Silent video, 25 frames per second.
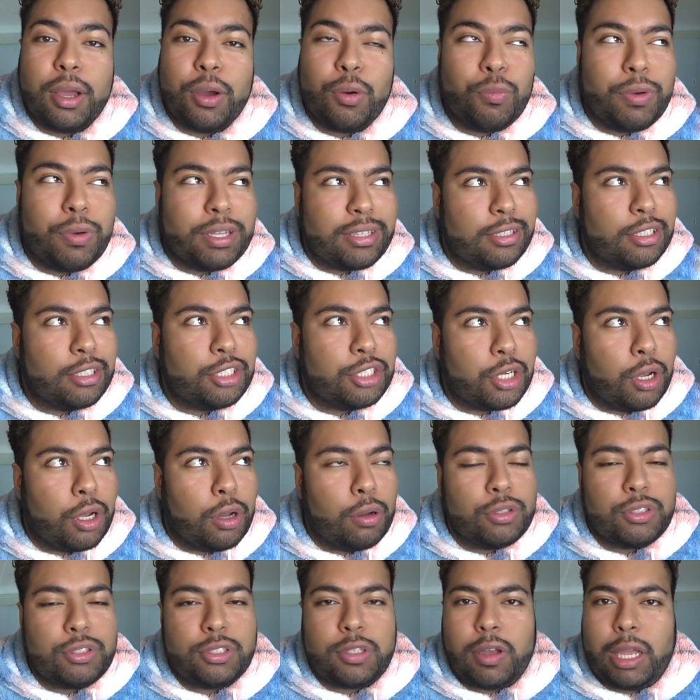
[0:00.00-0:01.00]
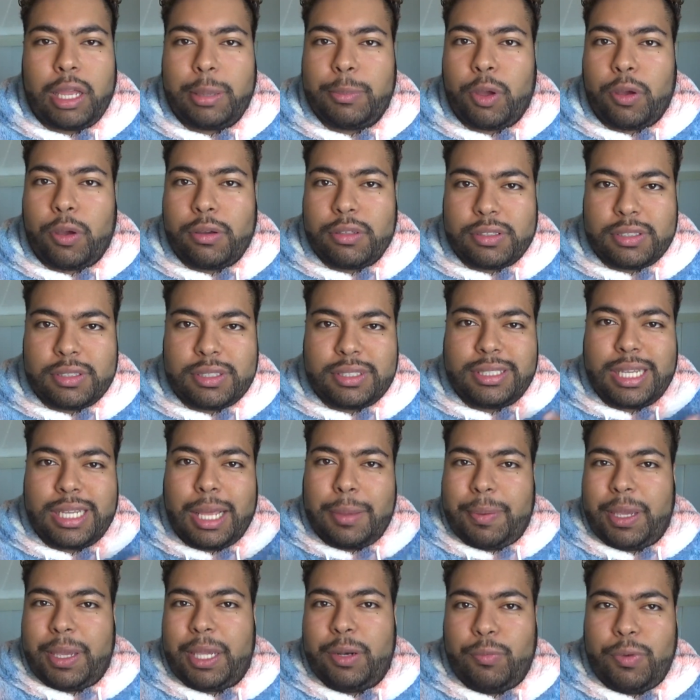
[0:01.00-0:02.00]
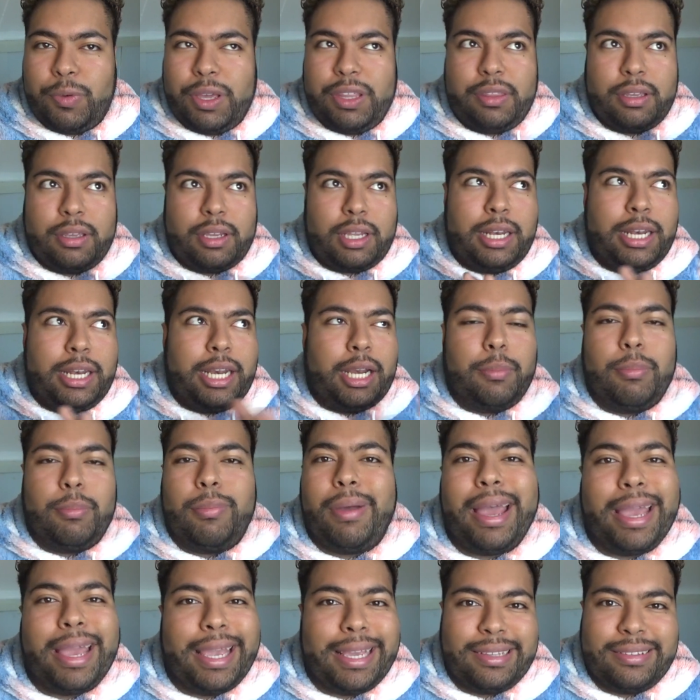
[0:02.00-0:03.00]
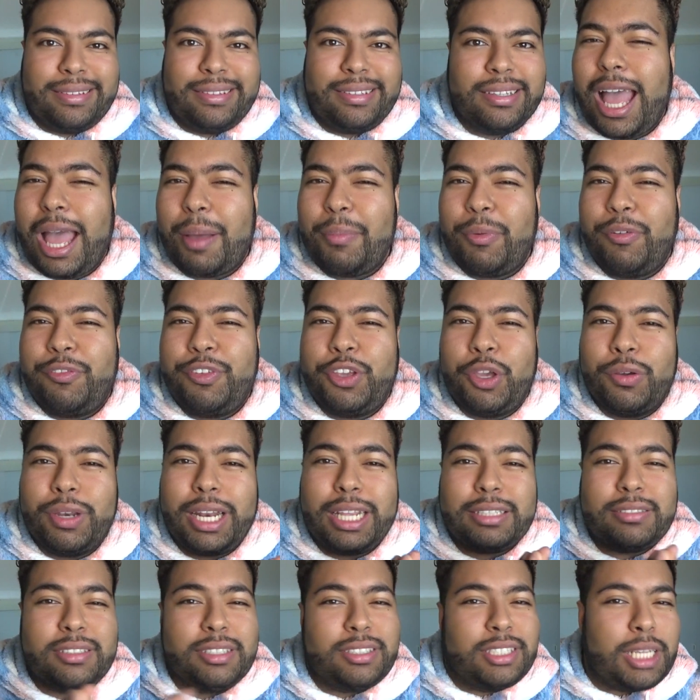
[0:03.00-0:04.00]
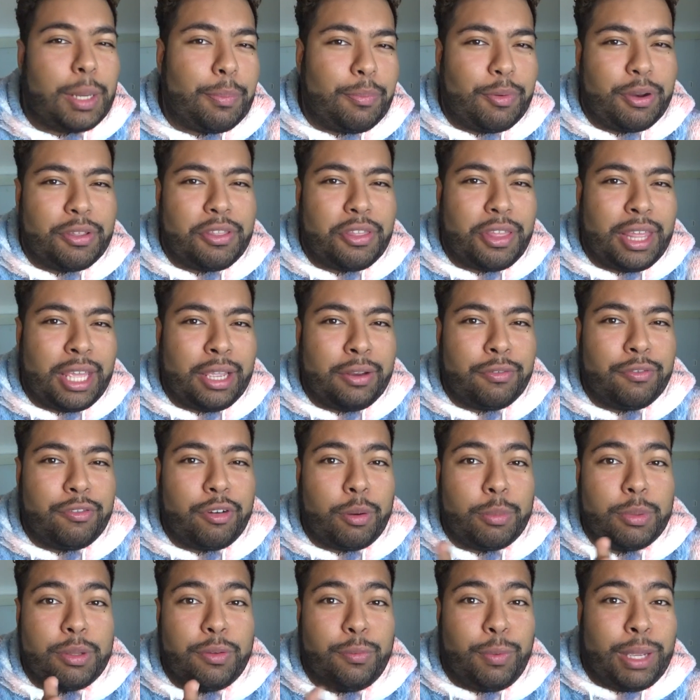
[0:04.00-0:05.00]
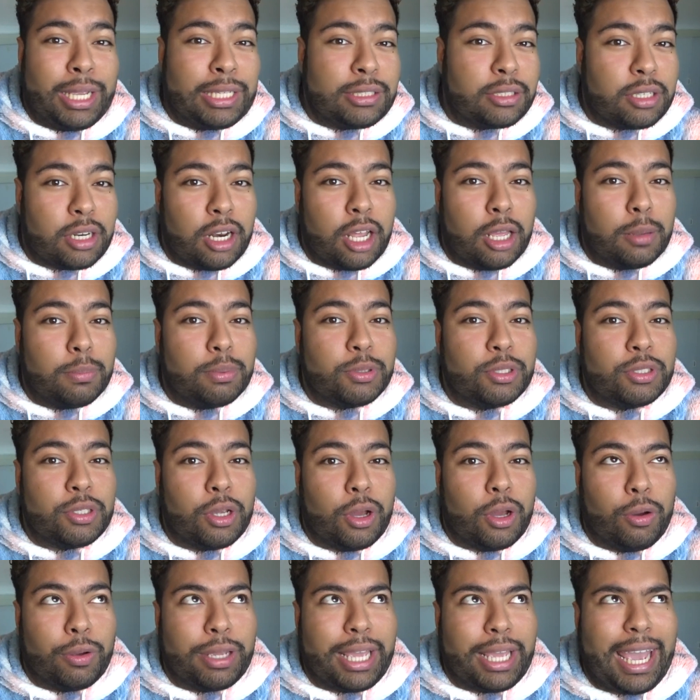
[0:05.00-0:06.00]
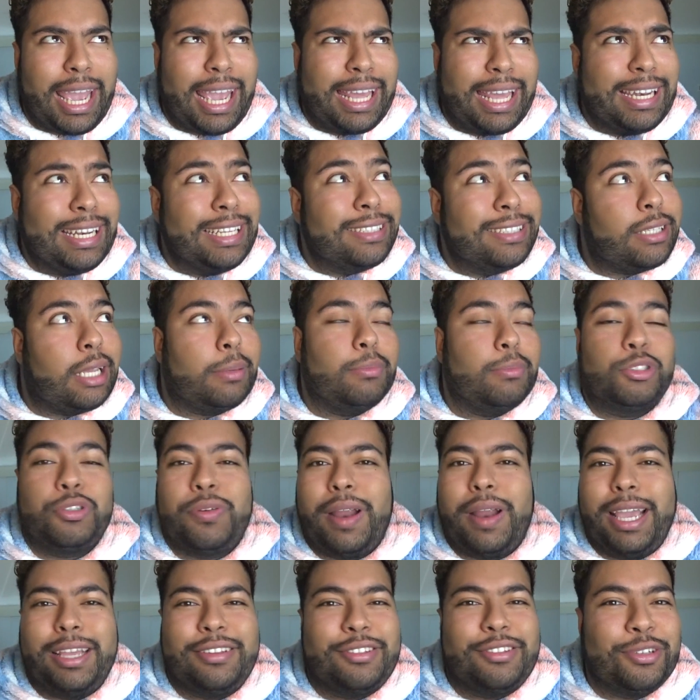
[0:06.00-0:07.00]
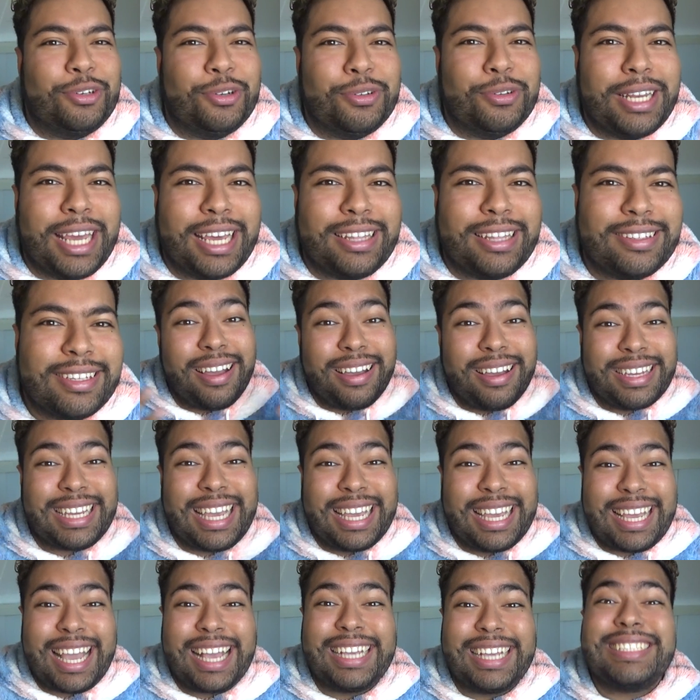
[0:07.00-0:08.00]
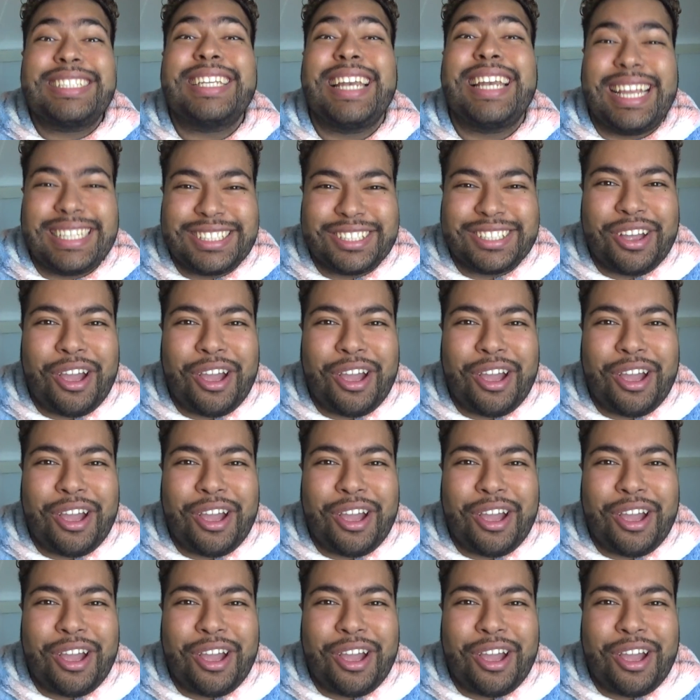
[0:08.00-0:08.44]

with the show, so I'm going to step in with a clear mind. I'm viewed as a separate thing from the Winx Club, so yeah, at least I'm trying to do that. Okay guys, let's